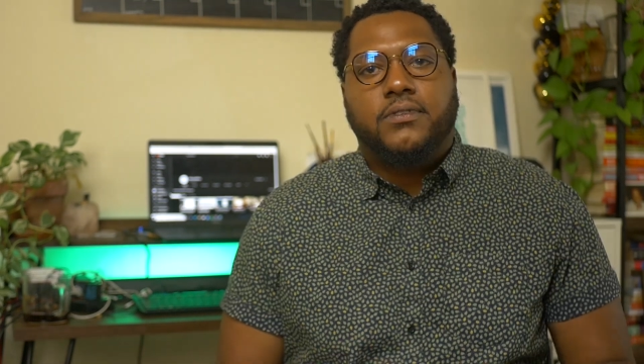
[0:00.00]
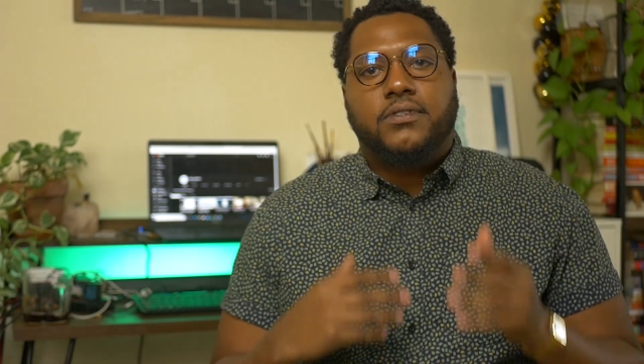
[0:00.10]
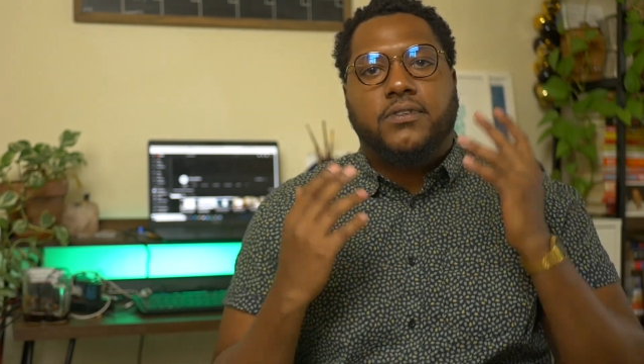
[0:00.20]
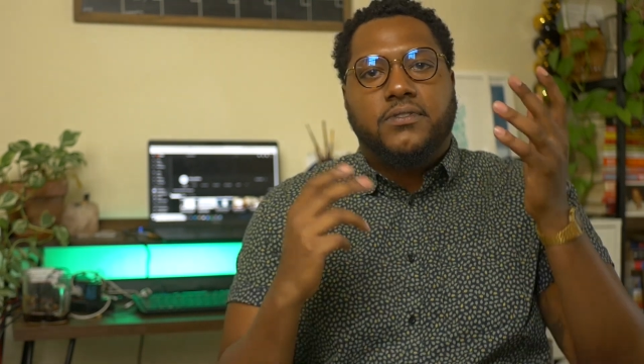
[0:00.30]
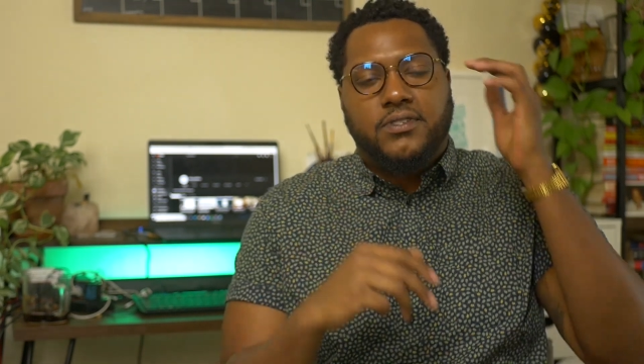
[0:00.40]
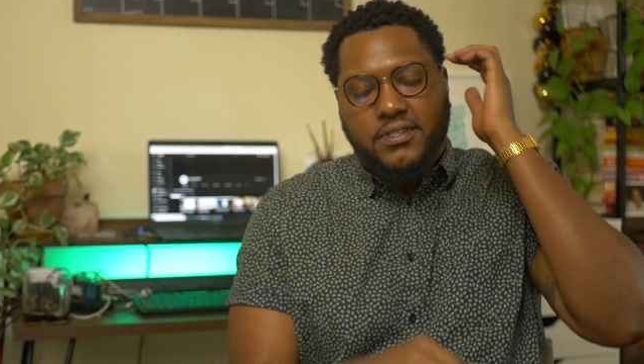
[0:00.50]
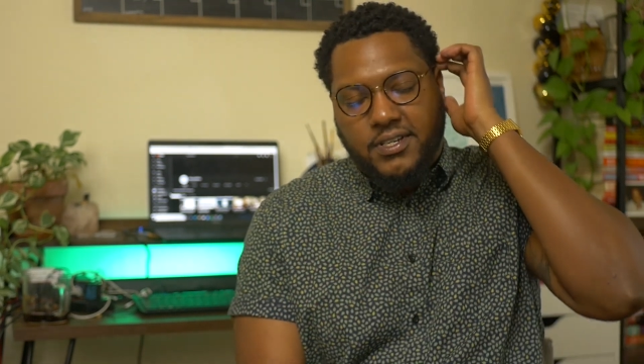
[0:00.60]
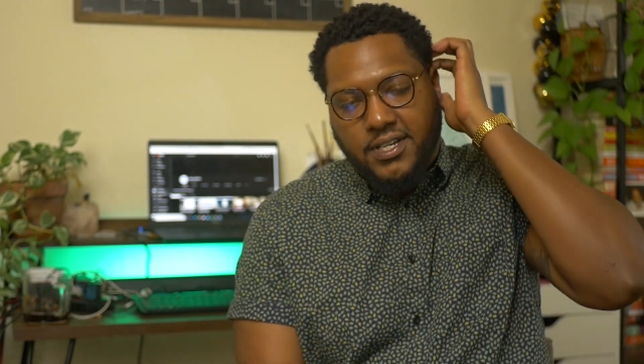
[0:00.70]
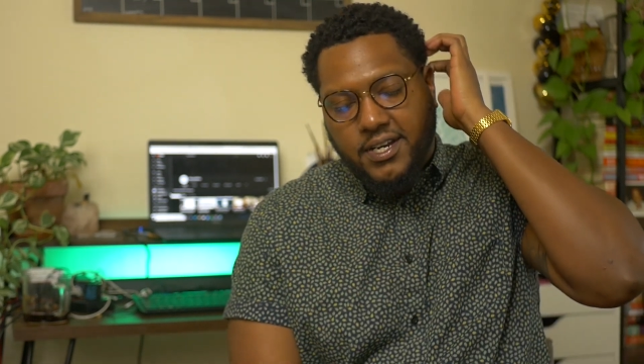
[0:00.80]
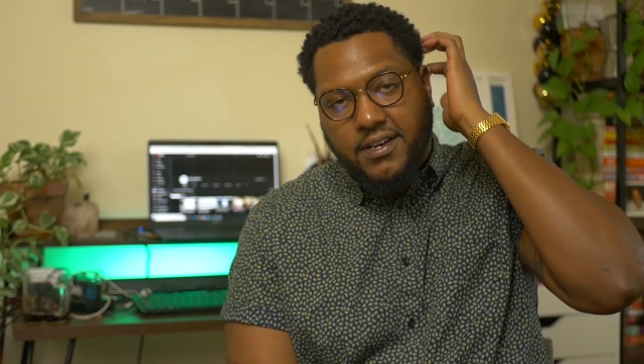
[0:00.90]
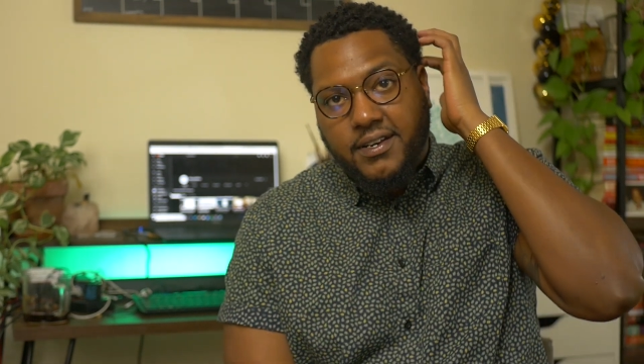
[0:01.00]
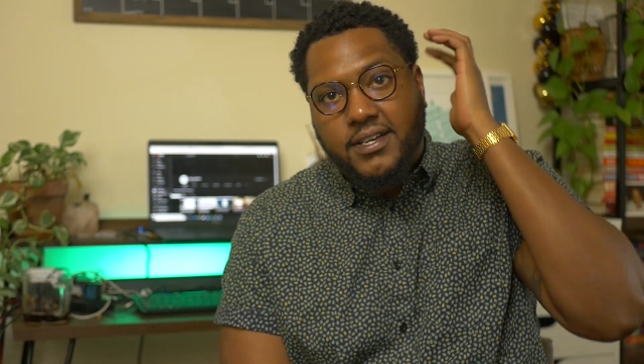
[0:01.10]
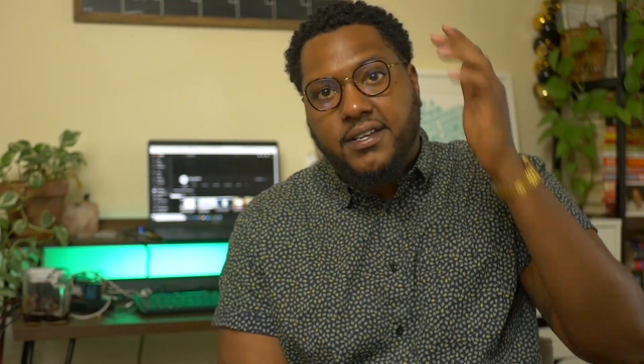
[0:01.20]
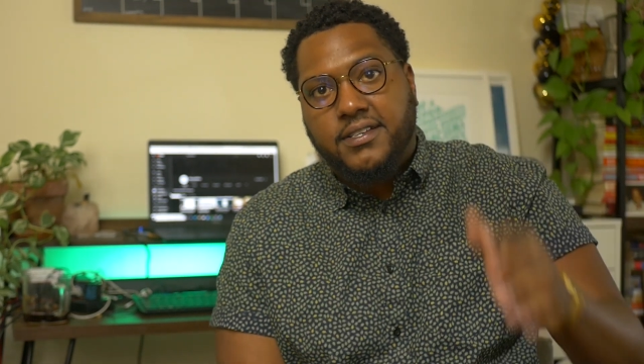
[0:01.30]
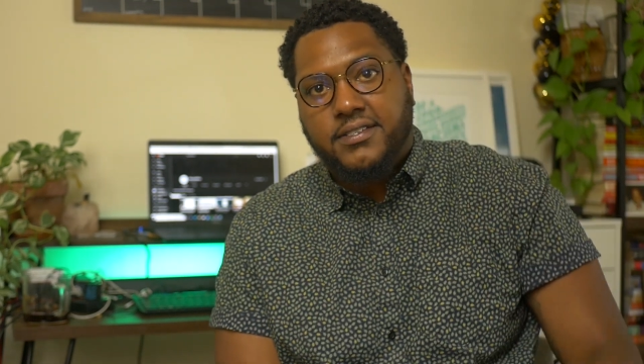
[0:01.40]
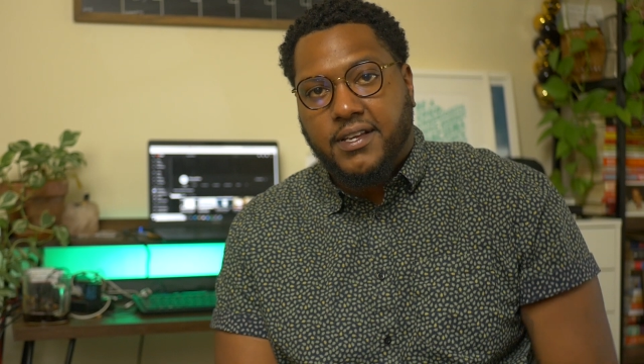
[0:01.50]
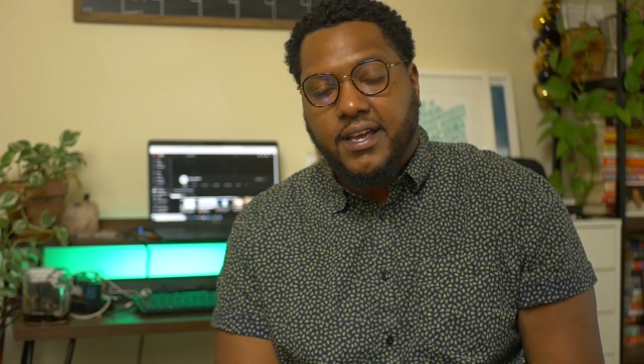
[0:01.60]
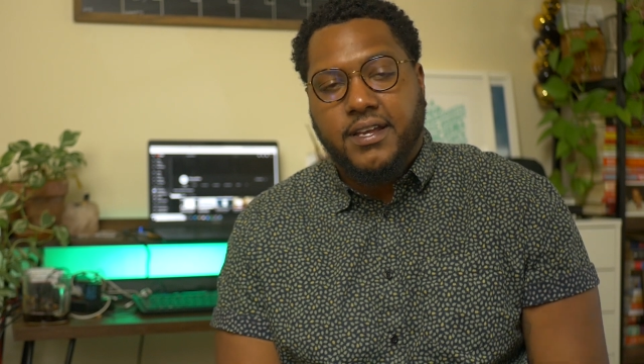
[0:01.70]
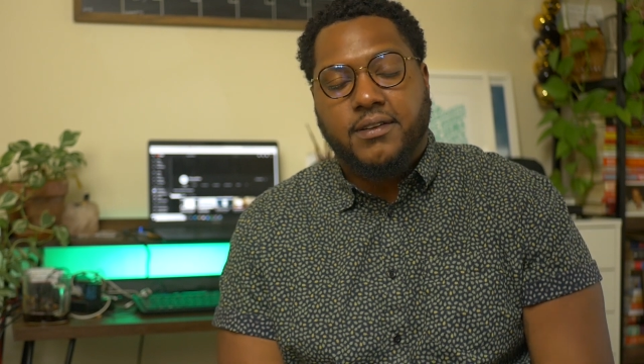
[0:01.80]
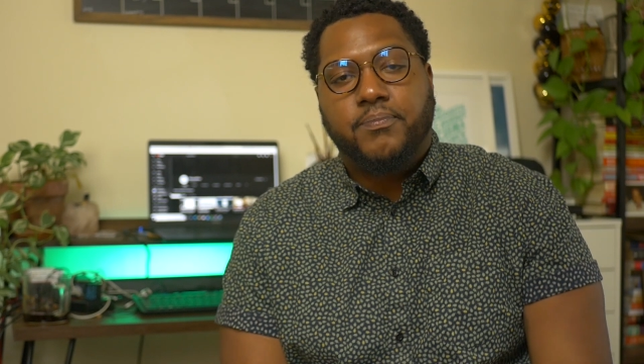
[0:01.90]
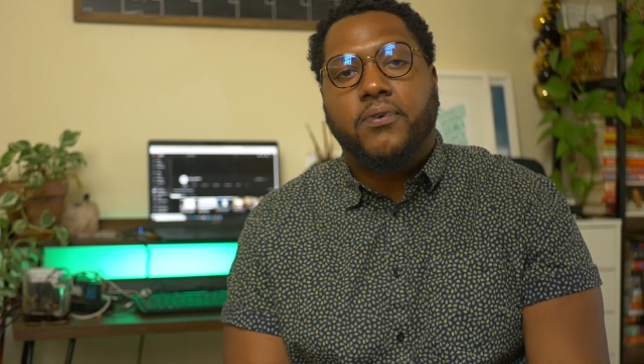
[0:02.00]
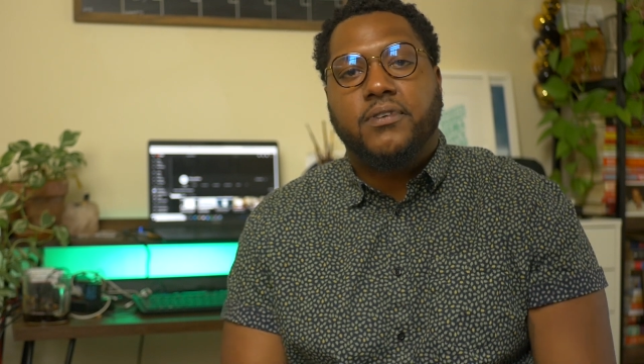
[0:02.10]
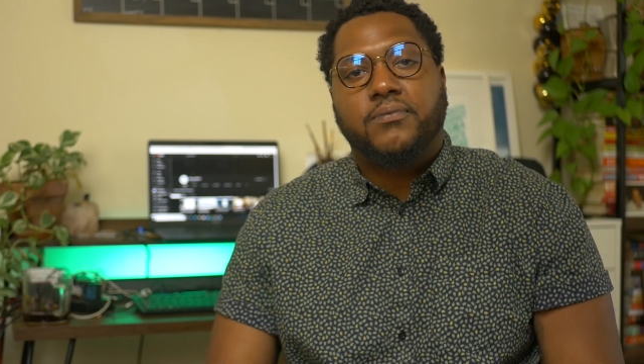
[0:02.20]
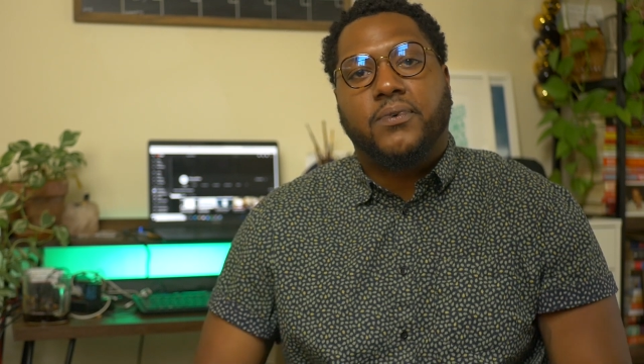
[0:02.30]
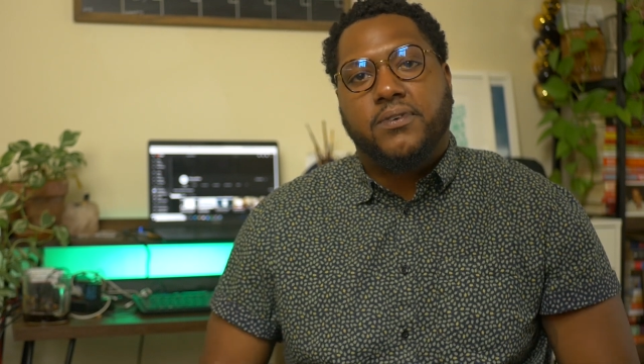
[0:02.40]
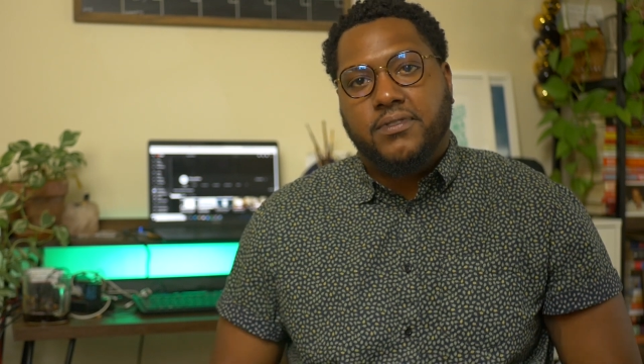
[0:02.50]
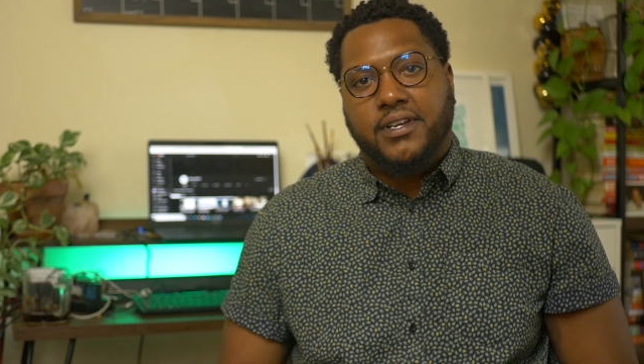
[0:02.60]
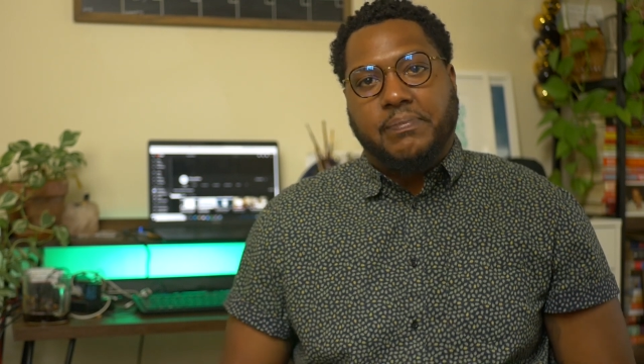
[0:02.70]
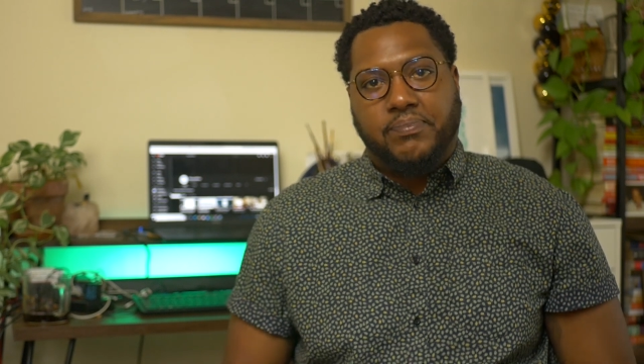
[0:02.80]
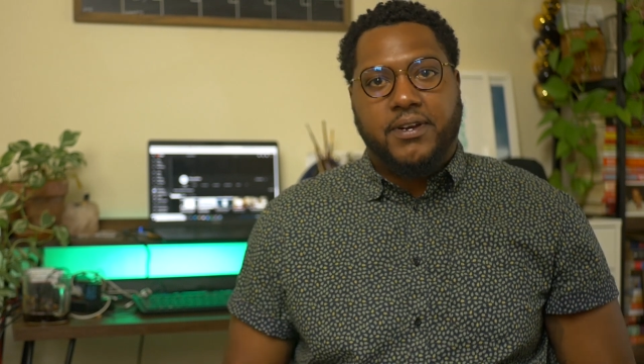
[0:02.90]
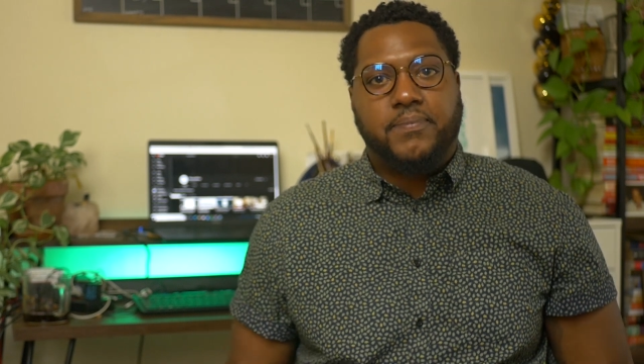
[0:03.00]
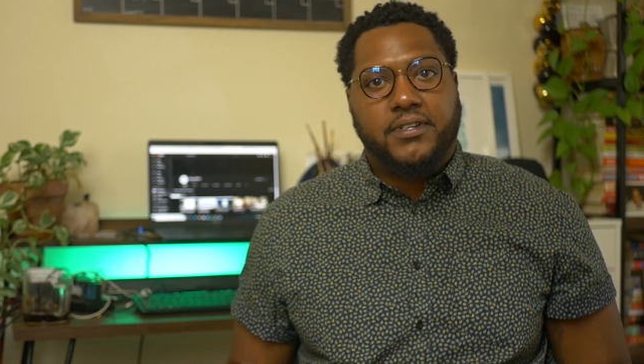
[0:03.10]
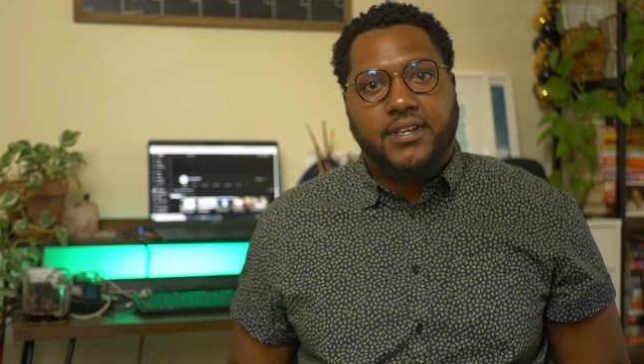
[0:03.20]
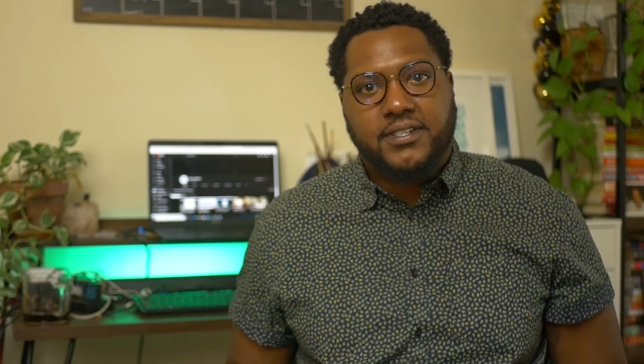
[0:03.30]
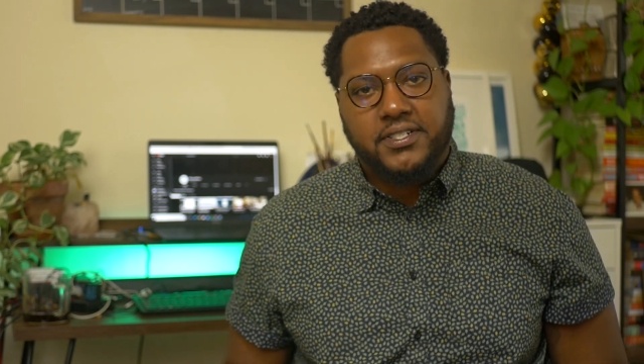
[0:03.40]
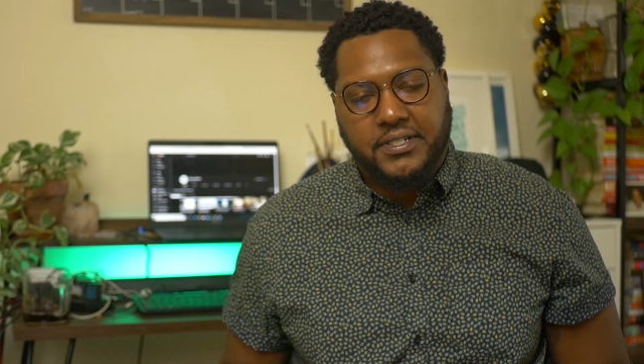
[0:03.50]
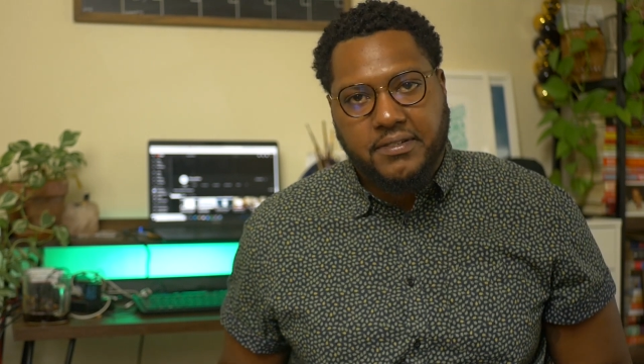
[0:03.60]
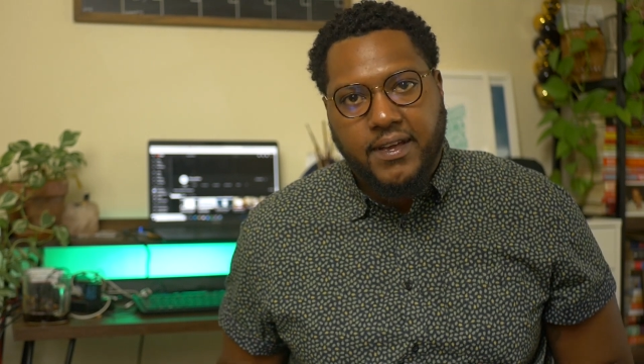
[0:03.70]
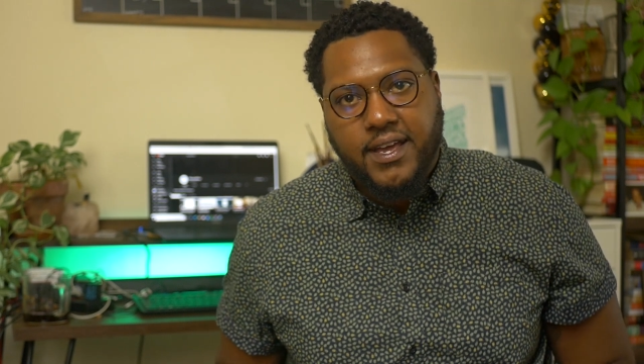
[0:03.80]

Choosing your gear is an important role in pre-production.